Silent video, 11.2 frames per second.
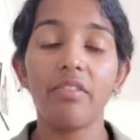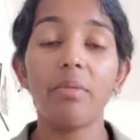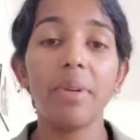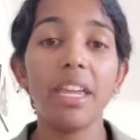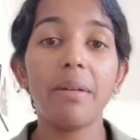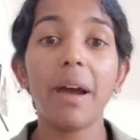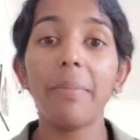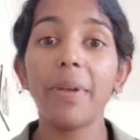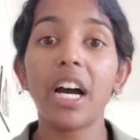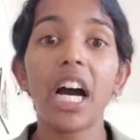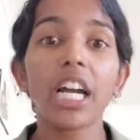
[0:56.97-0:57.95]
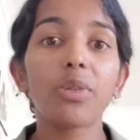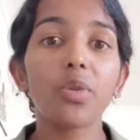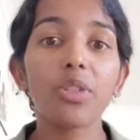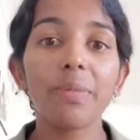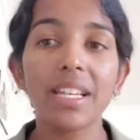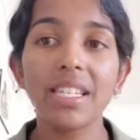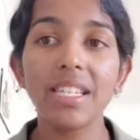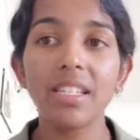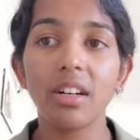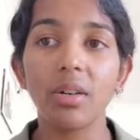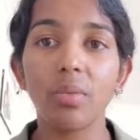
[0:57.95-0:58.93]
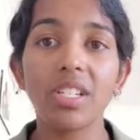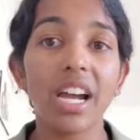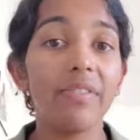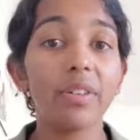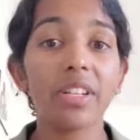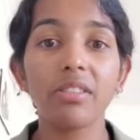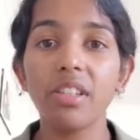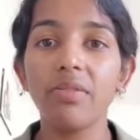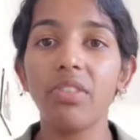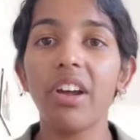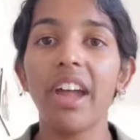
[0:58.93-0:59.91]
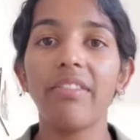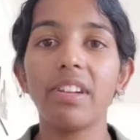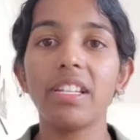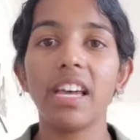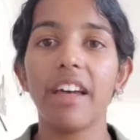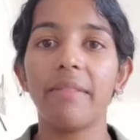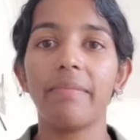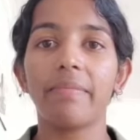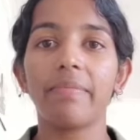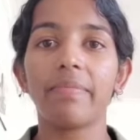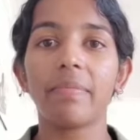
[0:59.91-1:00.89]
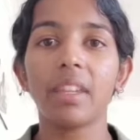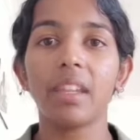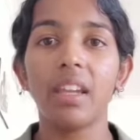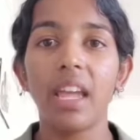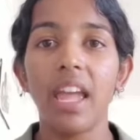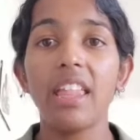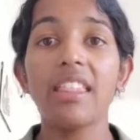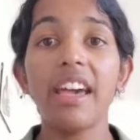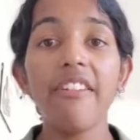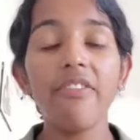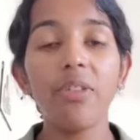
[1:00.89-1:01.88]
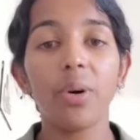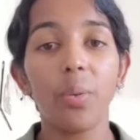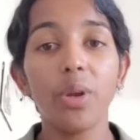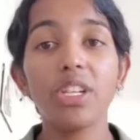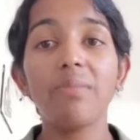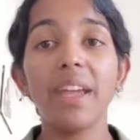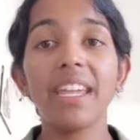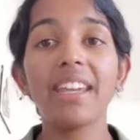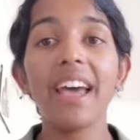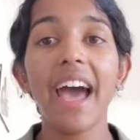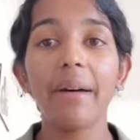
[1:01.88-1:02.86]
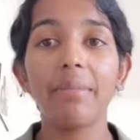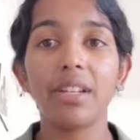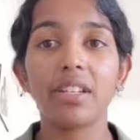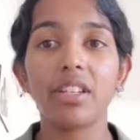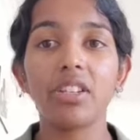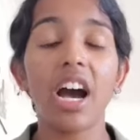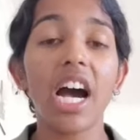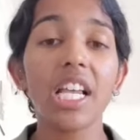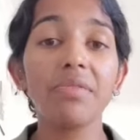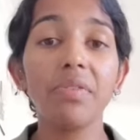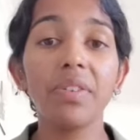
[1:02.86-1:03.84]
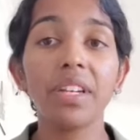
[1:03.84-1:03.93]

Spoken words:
For me, it might be arguing with my sister, which I feel guilty for every time. And therefore, we should make it a habit to ask for